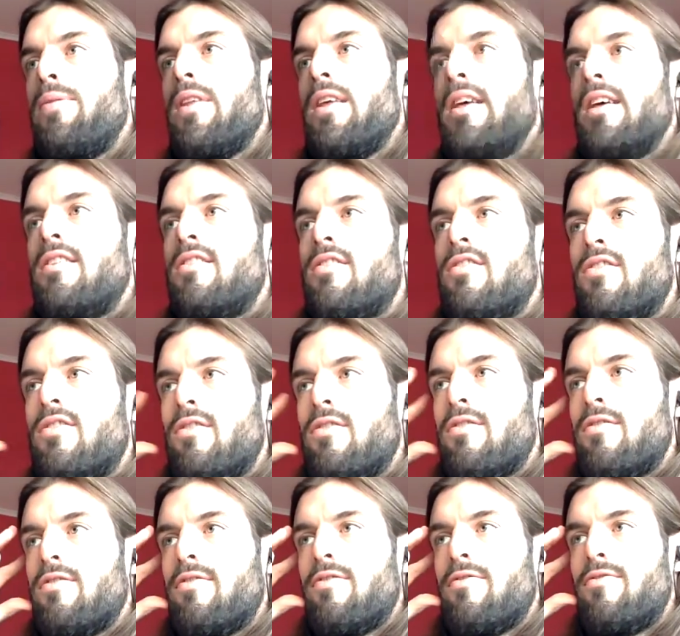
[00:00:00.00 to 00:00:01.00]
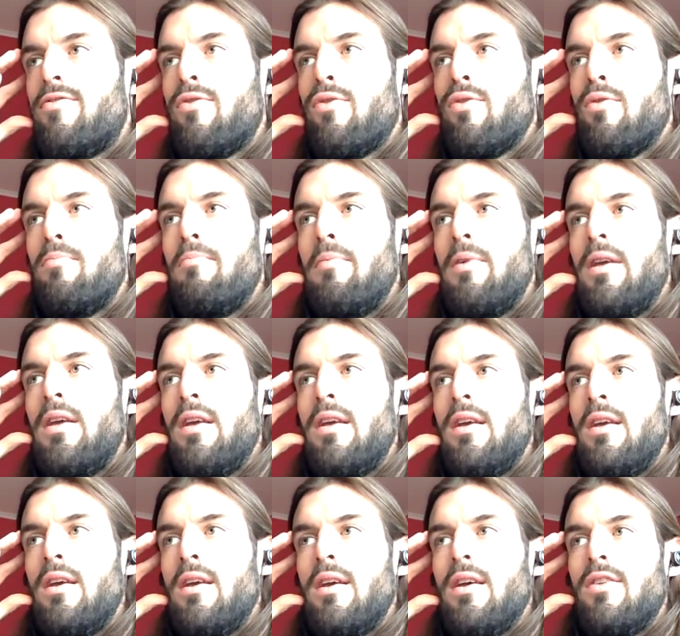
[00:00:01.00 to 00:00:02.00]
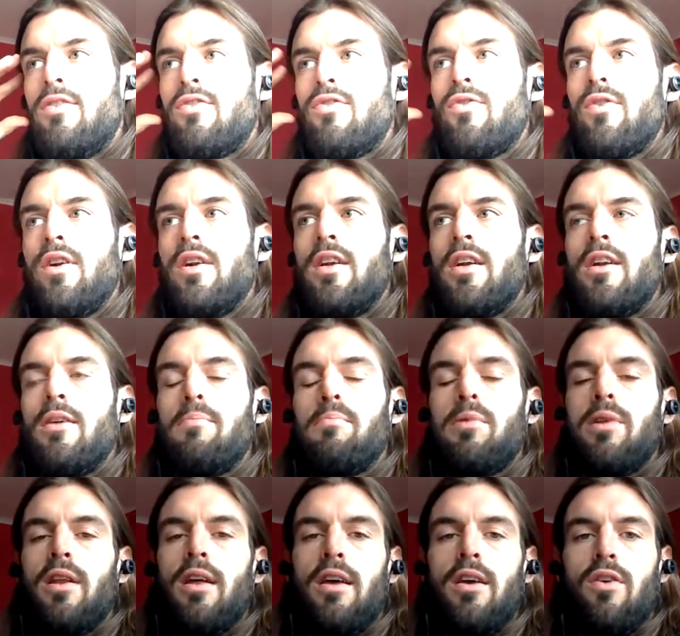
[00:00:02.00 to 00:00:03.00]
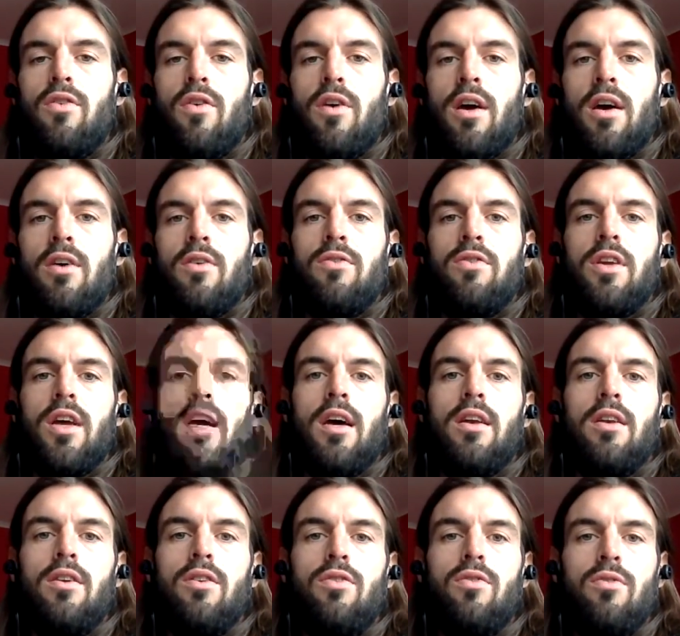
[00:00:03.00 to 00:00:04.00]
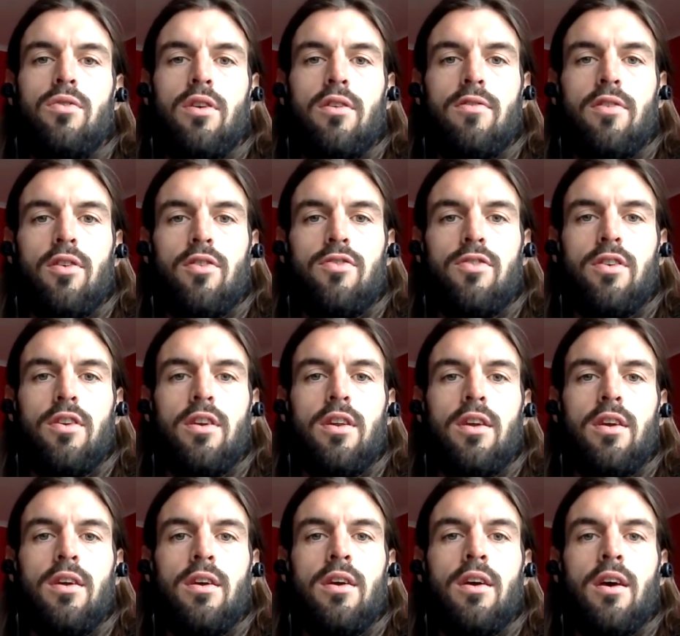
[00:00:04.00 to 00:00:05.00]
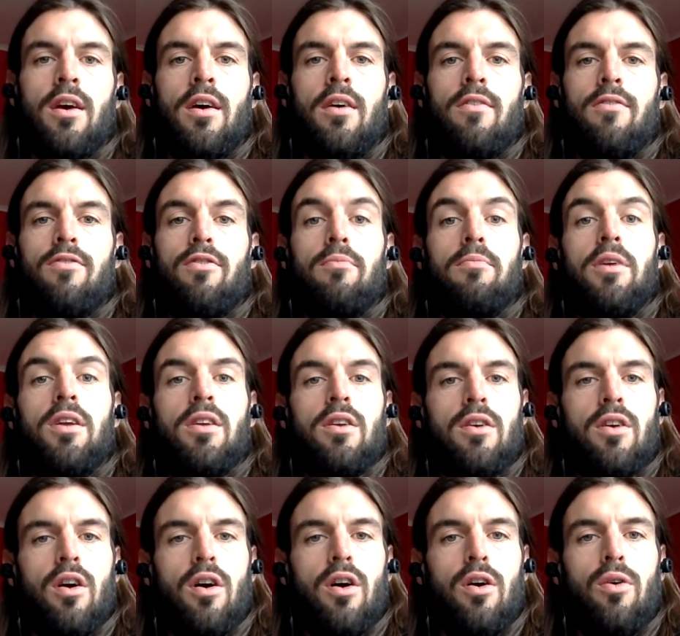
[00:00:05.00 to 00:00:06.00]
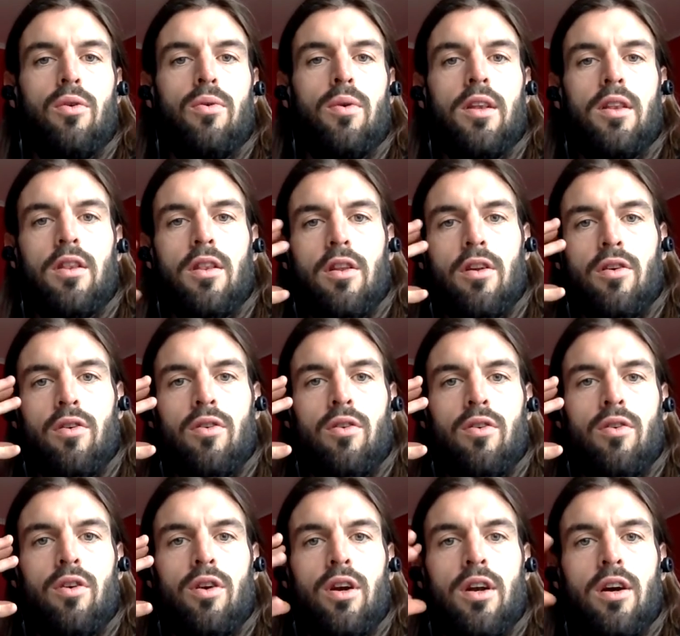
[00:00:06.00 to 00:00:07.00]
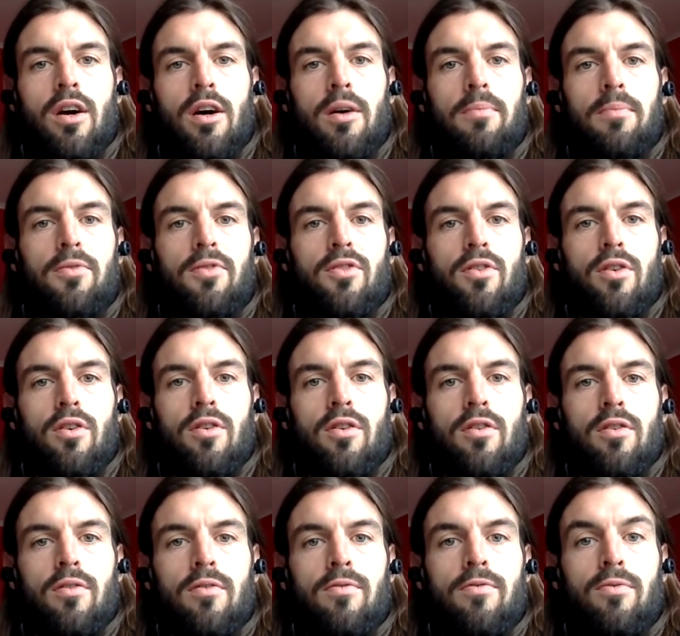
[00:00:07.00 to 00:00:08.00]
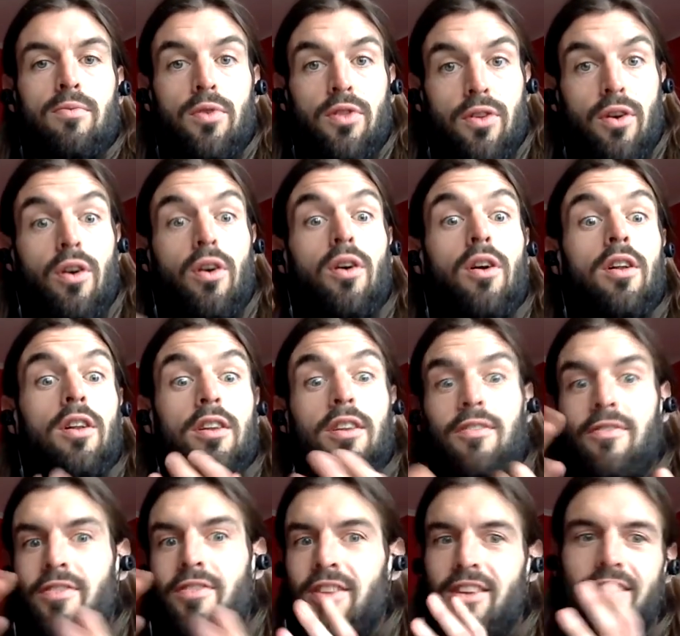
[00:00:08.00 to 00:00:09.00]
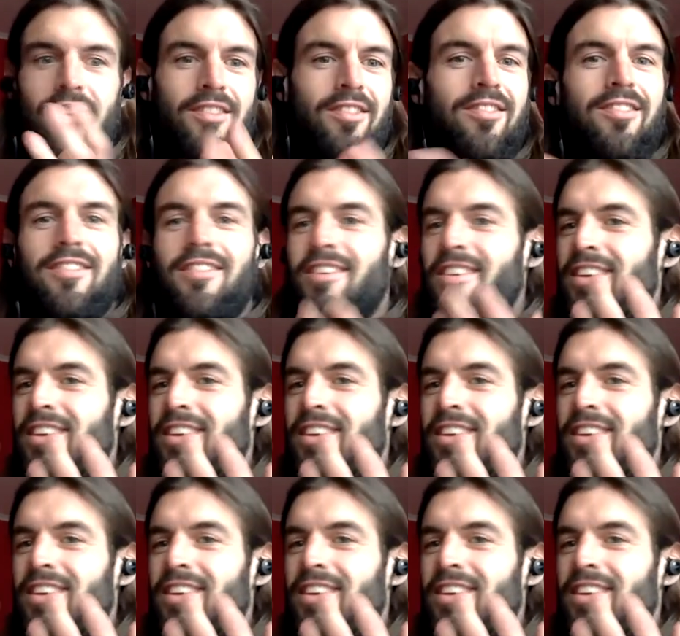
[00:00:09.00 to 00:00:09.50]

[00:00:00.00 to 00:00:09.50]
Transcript: it's for me, it's created a playground and a university for me to go and learn, observe with all of these